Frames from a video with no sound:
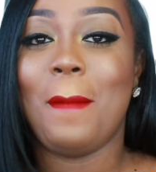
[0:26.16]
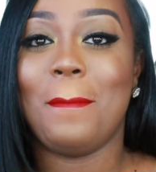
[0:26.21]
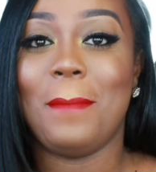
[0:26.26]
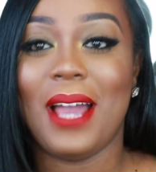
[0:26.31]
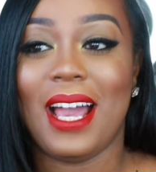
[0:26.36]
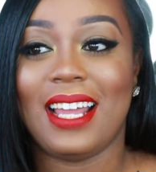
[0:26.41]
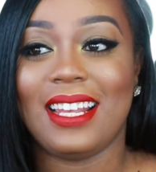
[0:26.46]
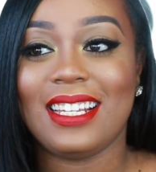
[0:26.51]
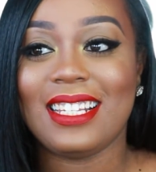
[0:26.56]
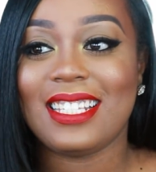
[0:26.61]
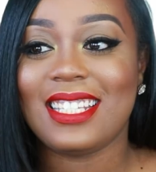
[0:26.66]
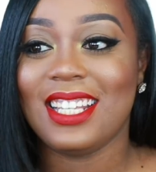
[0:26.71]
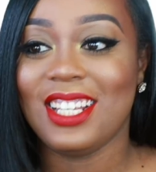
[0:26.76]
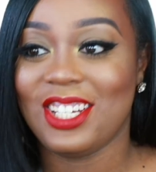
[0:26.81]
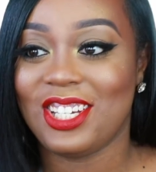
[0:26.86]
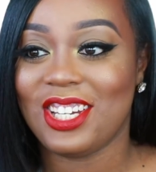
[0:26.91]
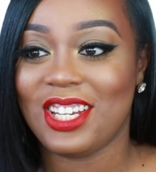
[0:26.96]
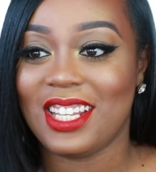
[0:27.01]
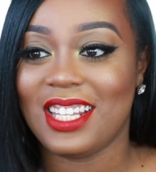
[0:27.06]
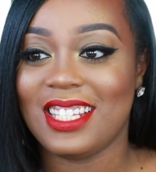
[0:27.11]
bad
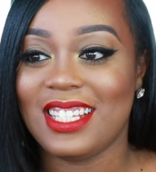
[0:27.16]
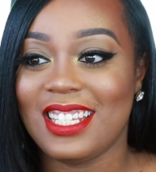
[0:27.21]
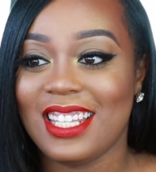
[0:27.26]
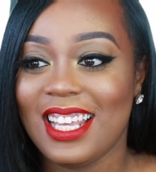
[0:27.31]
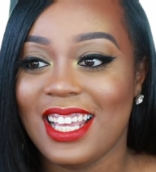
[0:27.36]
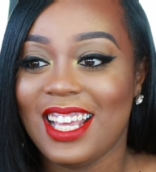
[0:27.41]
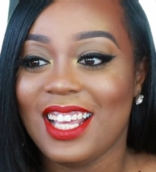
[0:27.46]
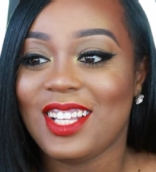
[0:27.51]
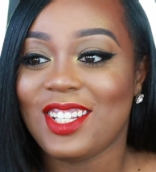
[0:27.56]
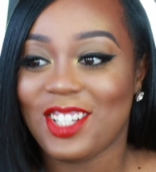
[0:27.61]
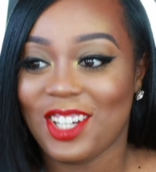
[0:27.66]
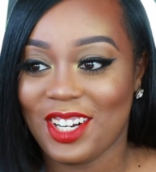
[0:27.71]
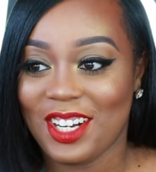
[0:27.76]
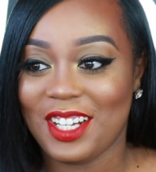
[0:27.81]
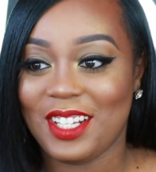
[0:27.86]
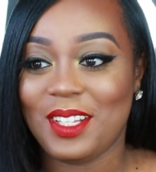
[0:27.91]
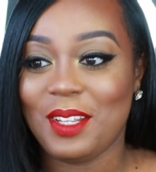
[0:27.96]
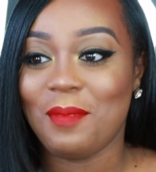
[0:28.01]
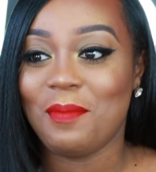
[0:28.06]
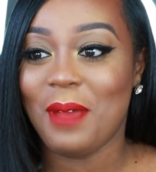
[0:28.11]
decisions turn
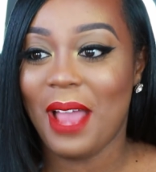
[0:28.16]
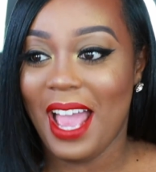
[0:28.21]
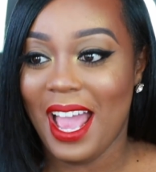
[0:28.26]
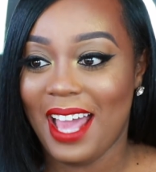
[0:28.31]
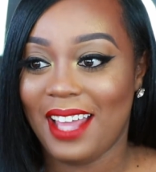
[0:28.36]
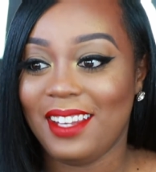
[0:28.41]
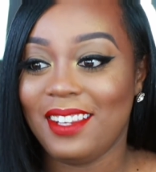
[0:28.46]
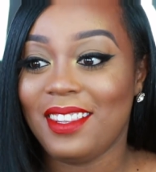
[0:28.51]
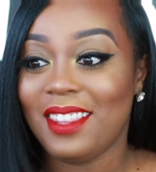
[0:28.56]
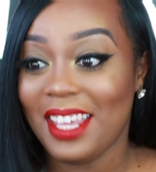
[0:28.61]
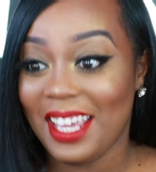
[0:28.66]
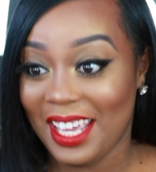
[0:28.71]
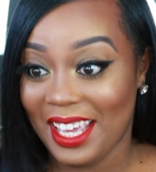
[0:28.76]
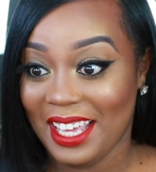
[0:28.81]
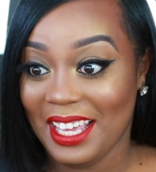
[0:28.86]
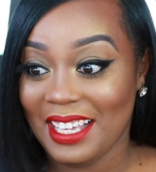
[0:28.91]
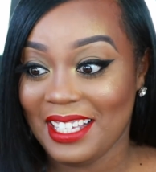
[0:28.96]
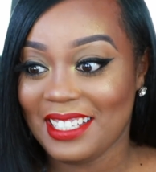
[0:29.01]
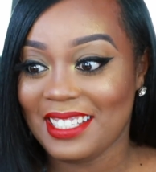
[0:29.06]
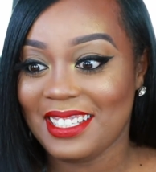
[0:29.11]
into bad
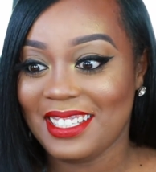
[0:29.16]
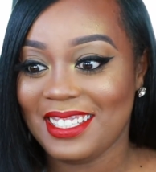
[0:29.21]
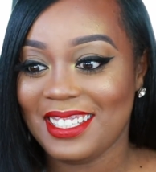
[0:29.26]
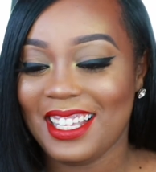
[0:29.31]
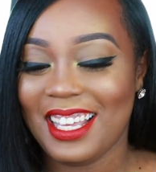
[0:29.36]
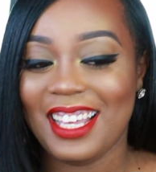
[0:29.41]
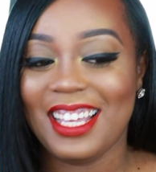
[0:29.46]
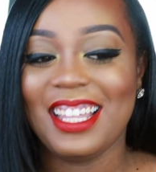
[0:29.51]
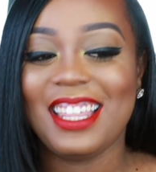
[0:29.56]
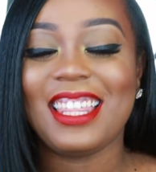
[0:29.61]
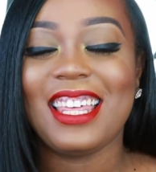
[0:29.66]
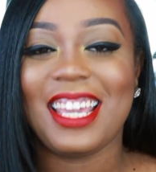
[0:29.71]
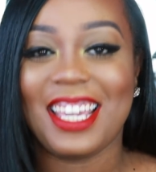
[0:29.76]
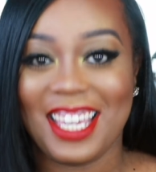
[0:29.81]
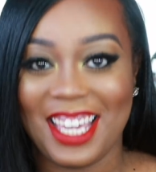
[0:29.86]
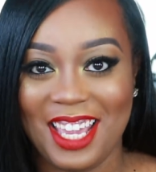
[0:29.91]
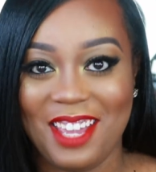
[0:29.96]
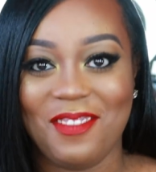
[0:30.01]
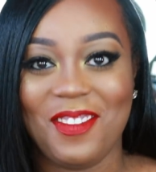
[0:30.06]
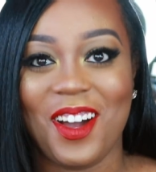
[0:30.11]
things,
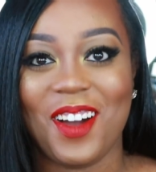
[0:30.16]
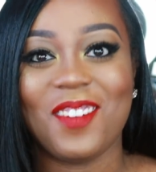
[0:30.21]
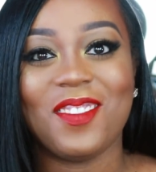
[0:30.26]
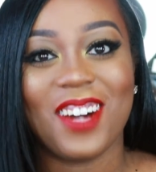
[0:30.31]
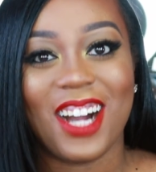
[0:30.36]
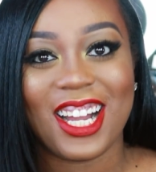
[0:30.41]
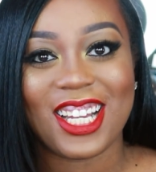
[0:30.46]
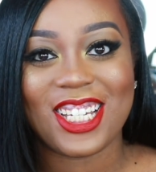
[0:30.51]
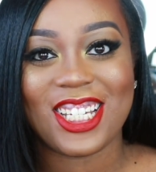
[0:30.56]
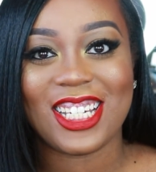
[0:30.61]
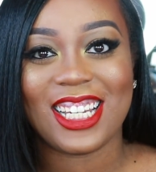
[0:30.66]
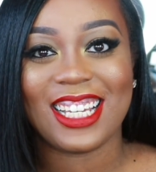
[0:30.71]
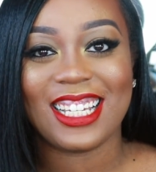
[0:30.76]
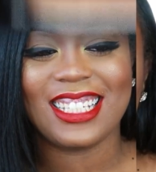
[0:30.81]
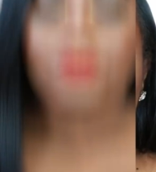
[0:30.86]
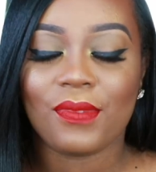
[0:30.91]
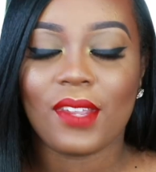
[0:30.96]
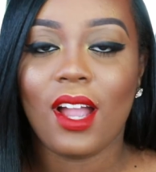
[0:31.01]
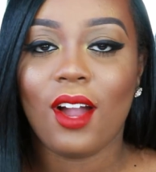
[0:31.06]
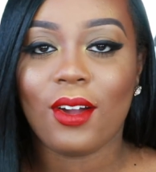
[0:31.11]
keep on watching.
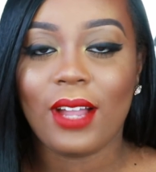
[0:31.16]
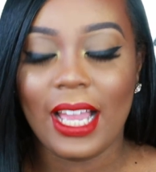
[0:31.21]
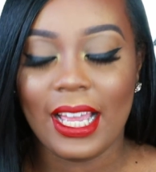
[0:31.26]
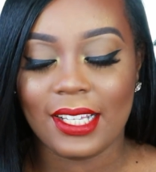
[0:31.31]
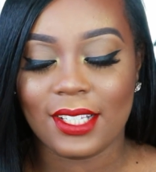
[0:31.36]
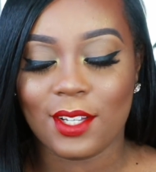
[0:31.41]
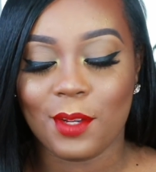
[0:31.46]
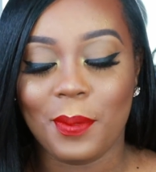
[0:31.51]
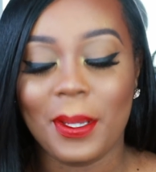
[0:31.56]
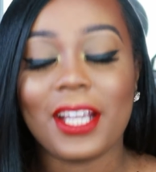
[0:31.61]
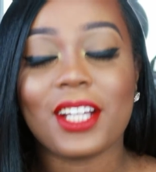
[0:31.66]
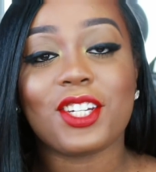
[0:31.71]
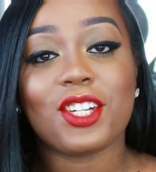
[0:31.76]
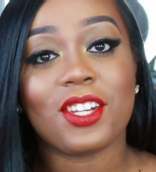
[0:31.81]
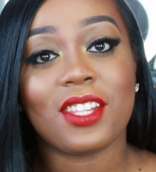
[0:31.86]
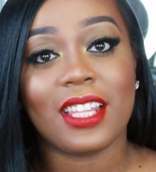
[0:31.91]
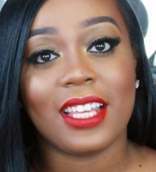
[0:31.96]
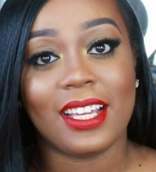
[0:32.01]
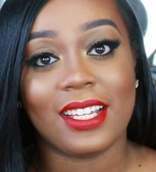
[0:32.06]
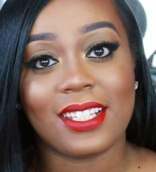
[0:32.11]
Okay, so
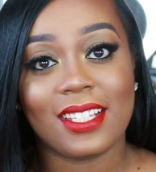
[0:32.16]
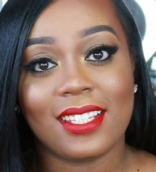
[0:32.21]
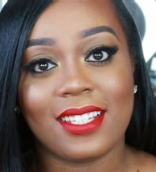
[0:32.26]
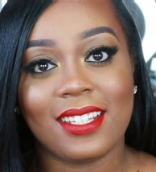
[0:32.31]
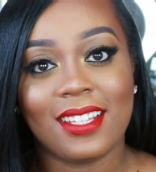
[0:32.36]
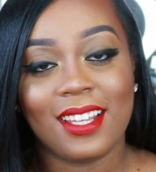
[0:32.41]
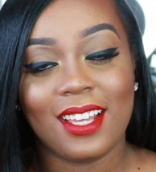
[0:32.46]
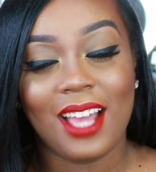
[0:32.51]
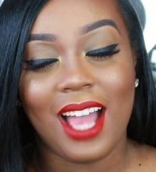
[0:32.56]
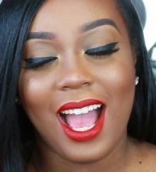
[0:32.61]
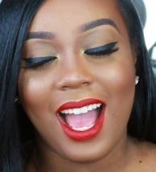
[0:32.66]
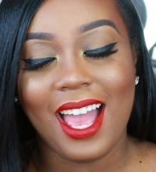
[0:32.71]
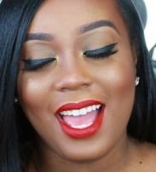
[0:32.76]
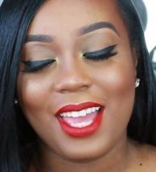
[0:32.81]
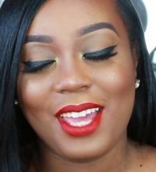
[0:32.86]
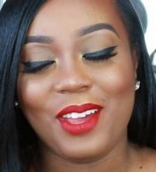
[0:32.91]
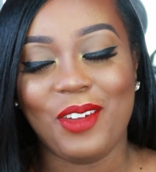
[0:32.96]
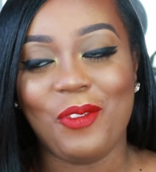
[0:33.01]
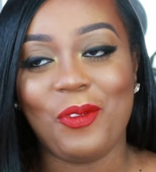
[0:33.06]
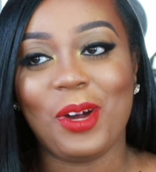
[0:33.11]
picture this.
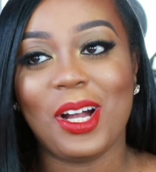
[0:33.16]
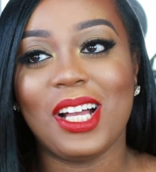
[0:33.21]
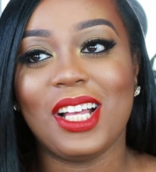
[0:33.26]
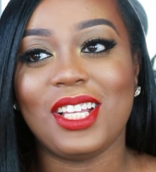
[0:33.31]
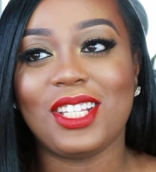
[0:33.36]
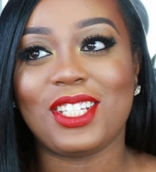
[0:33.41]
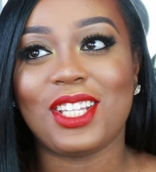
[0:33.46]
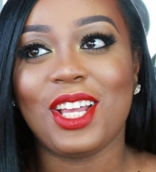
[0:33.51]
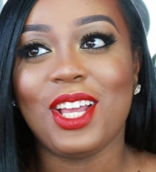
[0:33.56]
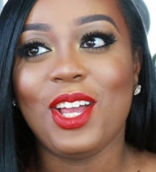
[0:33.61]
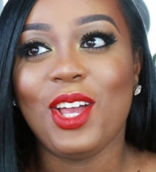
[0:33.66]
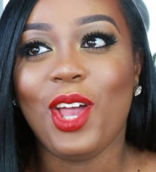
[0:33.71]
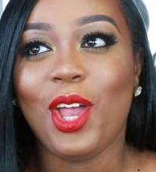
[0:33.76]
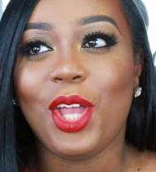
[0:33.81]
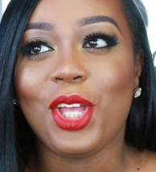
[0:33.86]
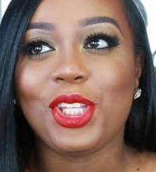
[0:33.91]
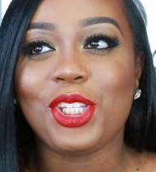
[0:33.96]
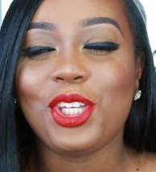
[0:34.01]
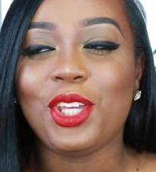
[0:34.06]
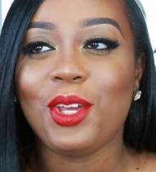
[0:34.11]
It was
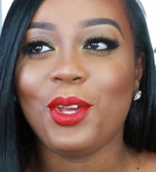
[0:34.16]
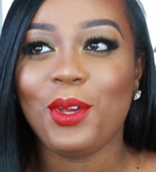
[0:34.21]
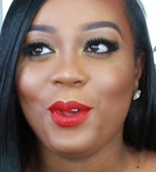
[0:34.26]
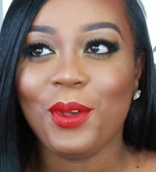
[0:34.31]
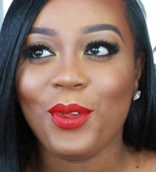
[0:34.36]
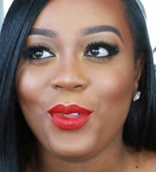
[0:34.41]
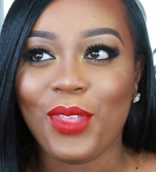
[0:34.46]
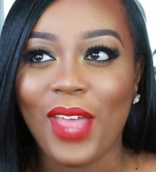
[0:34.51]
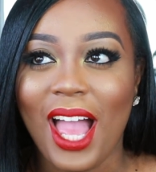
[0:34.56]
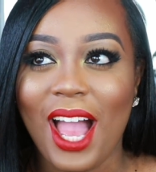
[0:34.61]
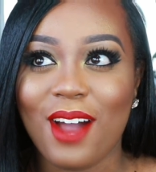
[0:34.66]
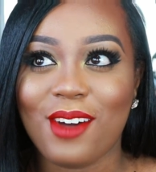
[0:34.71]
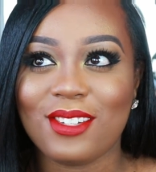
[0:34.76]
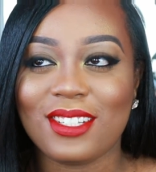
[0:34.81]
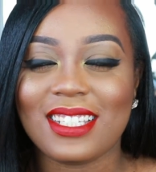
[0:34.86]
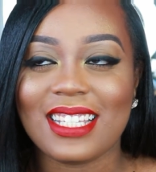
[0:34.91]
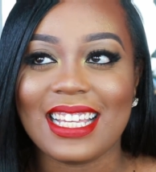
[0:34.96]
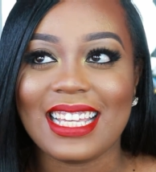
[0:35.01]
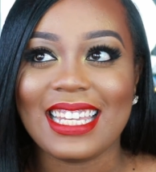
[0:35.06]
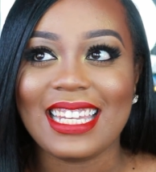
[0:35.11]

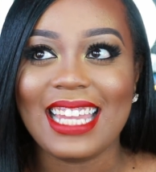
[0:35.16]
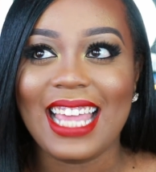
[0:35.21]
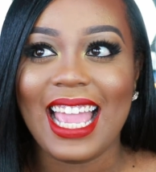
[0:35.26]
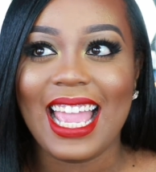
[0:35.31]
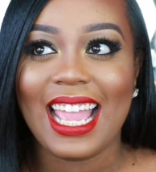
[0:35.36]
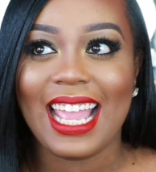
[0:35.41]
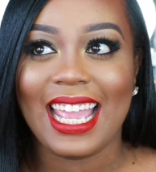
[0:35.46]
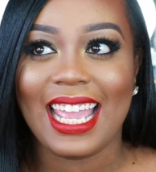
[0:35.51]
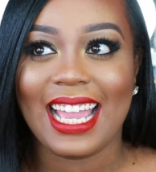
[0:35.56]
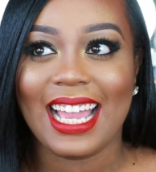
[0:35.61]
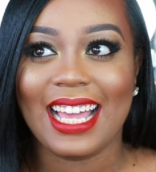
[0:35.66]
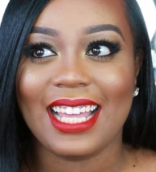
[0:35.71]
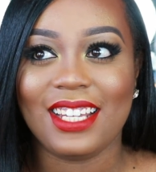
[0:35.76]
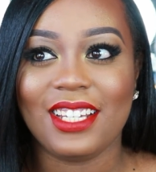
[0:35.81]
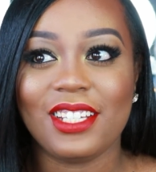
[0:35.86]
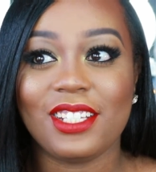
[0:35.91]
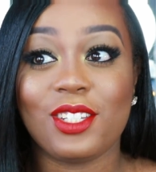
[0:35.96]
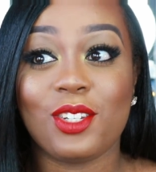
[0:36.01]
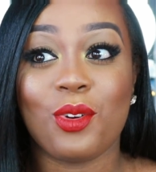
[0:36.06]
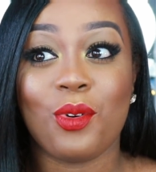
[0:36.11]

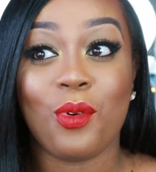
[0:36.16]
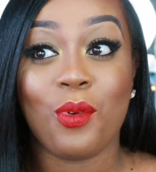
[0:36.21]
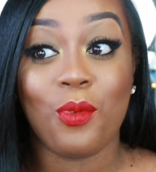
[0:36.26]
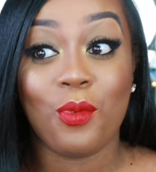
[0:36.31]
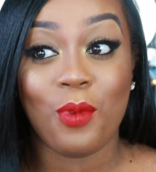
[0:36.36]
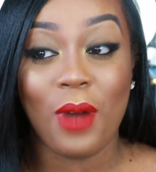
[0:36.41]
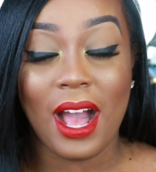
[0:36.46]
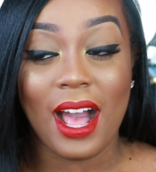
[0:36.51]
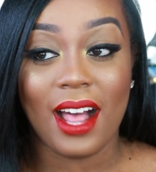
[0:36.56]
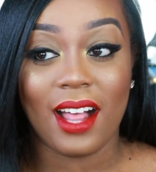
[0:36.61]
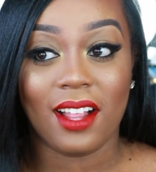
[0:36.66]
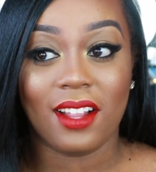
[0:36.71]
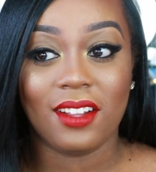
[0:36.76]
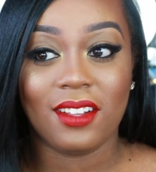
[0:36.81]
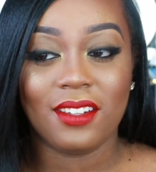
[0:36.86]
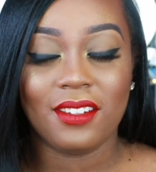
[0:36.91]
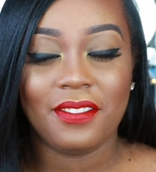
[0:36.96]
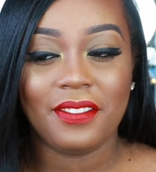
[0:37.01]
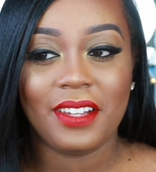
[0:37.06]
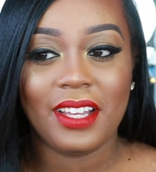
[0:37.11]

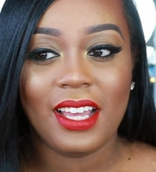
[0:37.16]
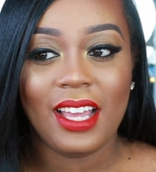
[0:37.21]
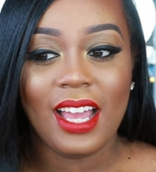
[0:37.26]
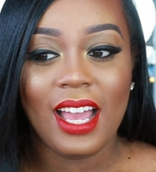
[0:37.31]
2012.